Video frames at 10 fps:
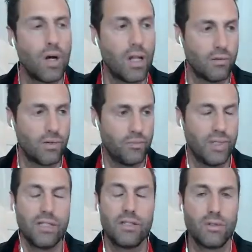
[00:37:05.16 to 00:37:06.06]
would be
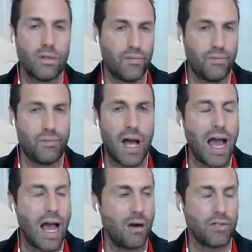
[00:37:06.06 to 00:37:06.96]
sort of
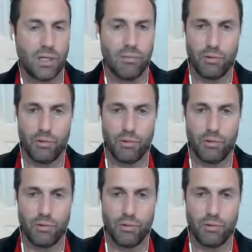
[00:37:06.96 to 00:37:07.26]
how someone